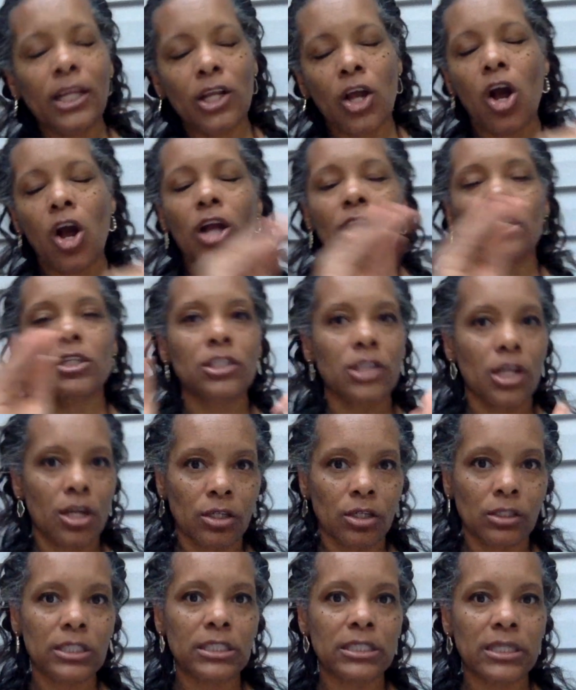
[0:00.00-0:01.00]
August,
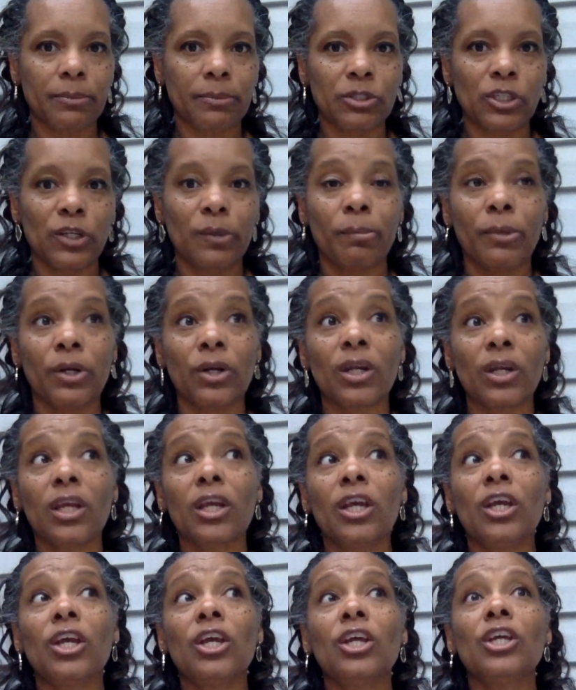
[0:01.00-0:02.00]
early September.
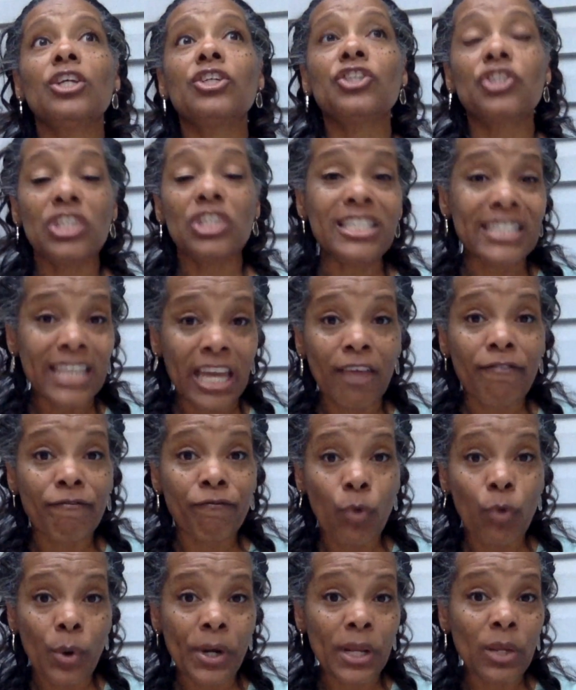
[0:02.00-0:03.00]
She's
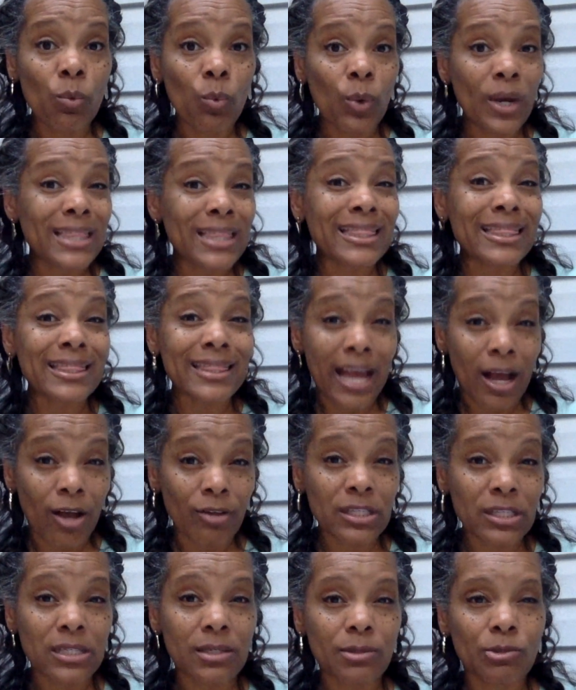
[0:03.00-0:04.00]
at
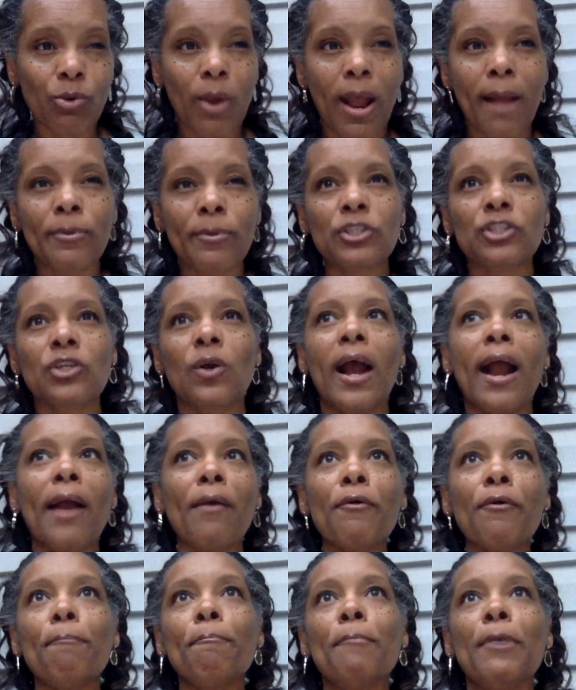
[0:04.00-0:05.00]
41,000 subscribers. So I
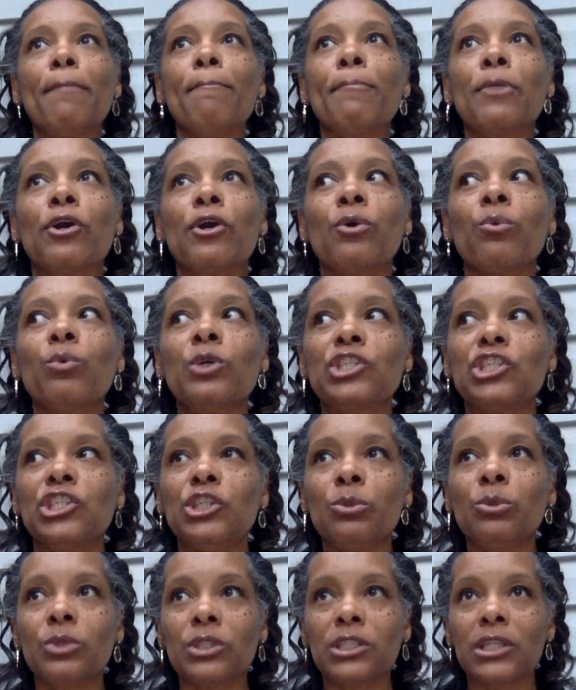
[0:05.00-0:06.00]
remember when
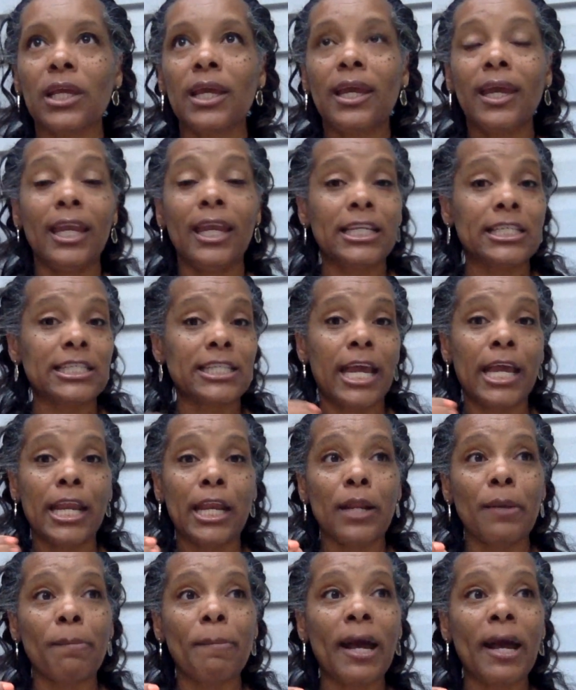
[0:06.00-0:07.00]
she was
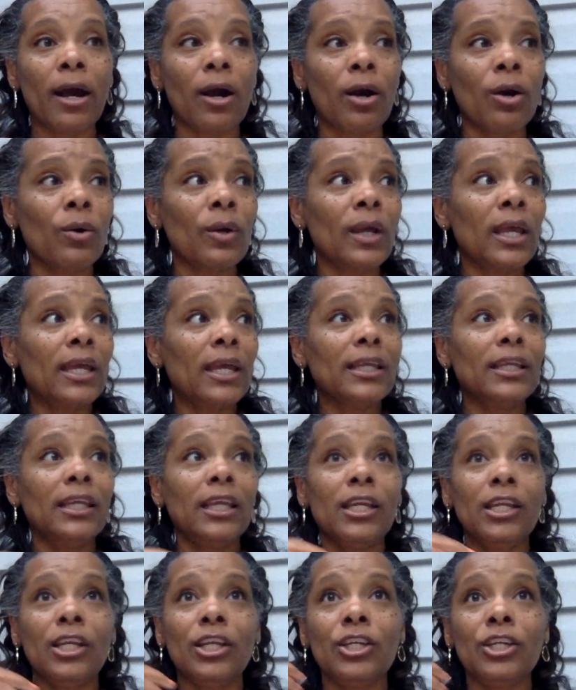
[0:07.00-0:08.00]
excited about
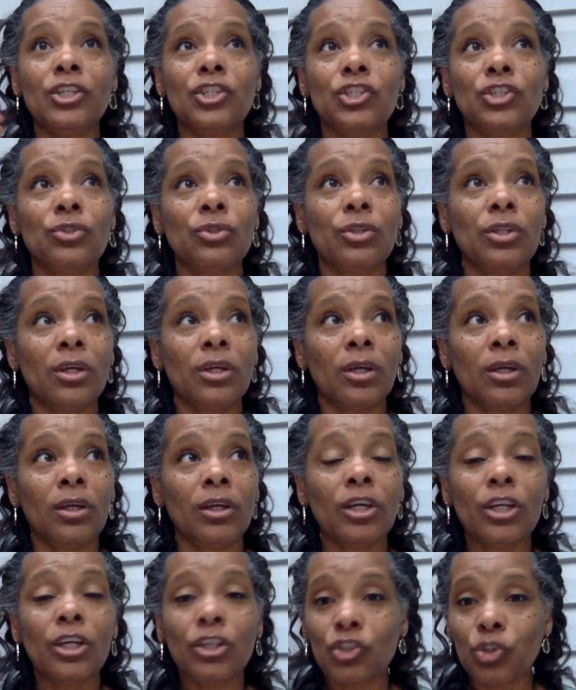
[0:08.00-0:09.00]
getting to
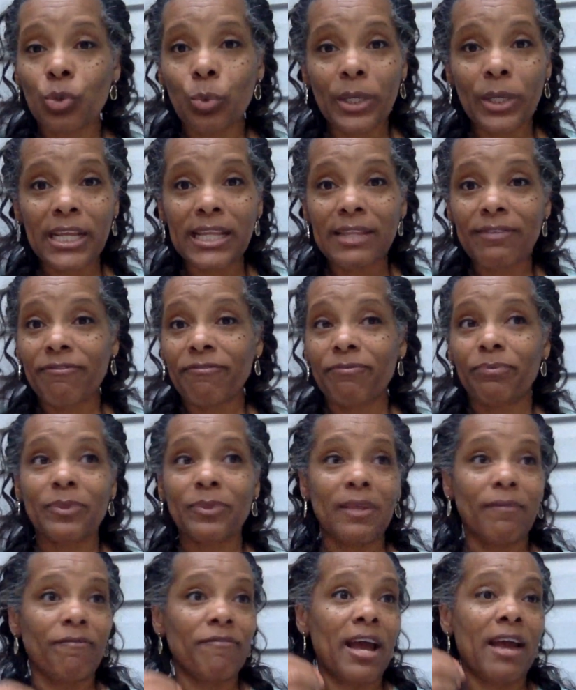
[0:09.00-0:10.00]
the 20,000
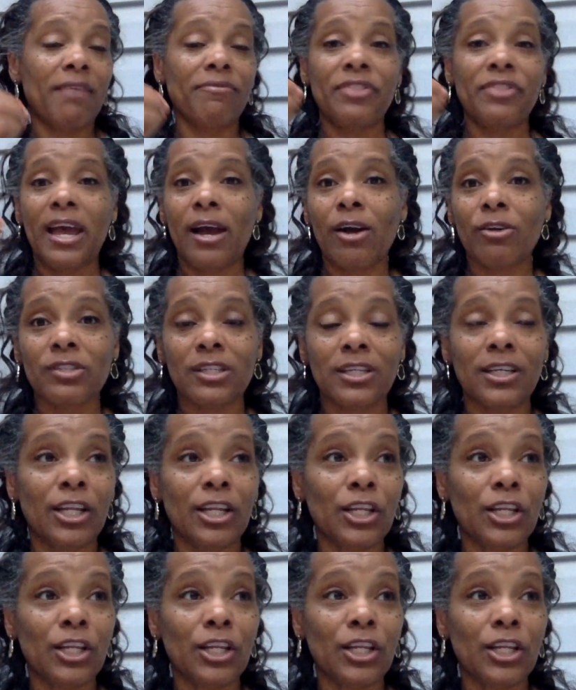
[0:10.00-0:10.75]
$5,000